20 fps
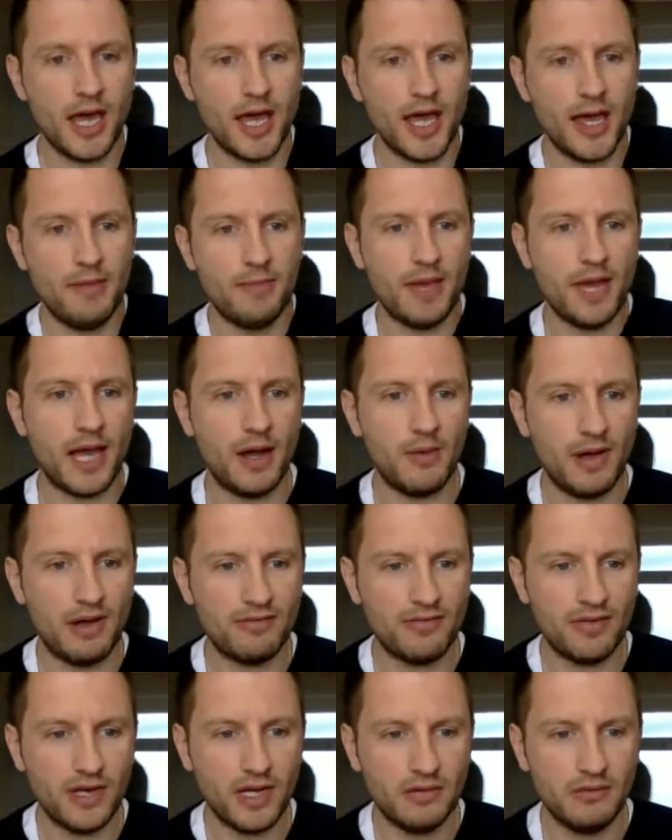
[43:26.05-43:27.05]
Um,
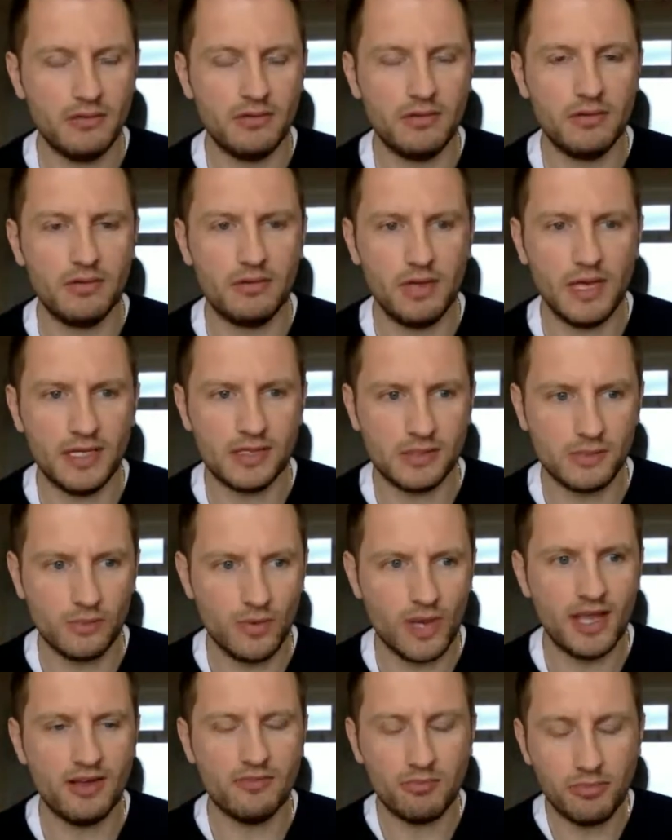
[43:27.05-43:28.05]
however, it's a
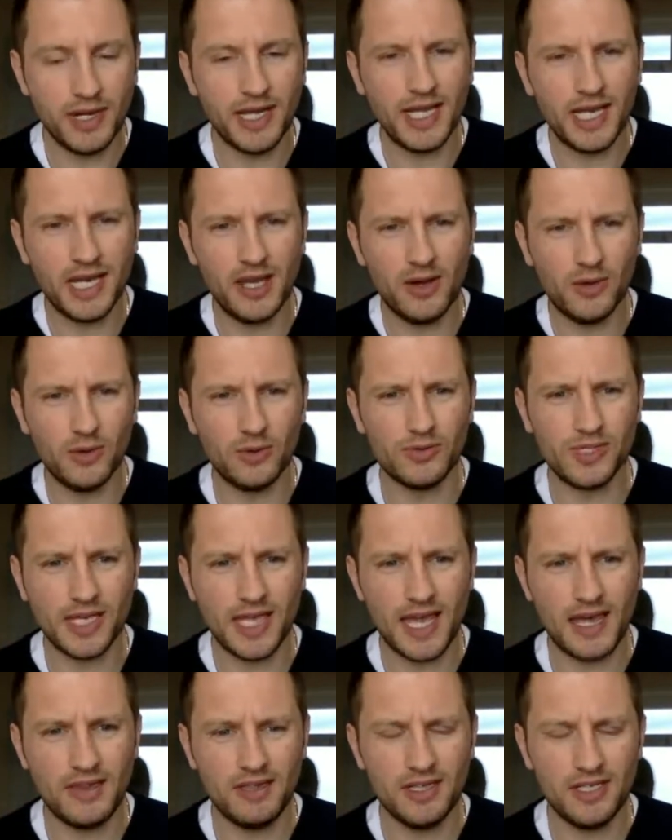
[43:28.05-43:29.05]
way of bringing it all
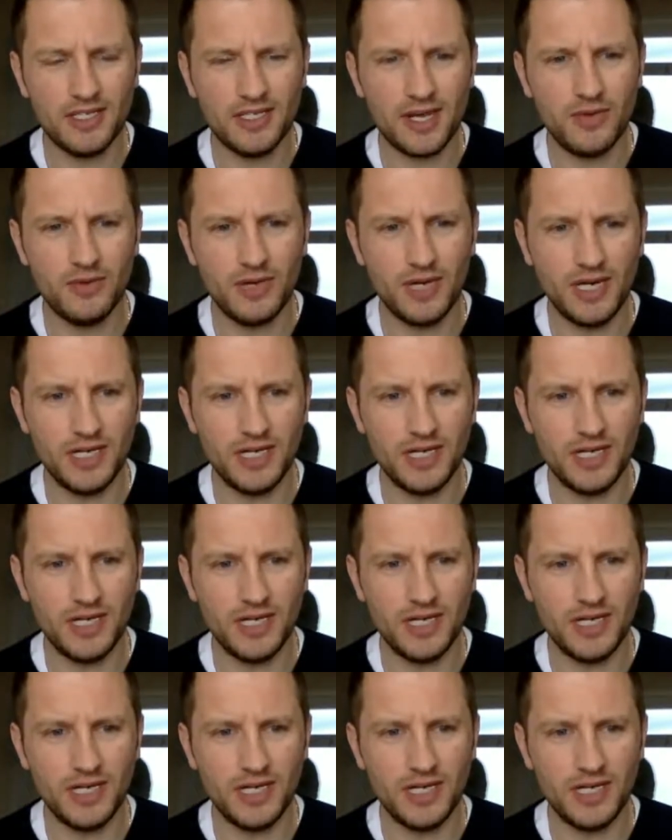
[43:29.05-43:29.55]
together. You don't need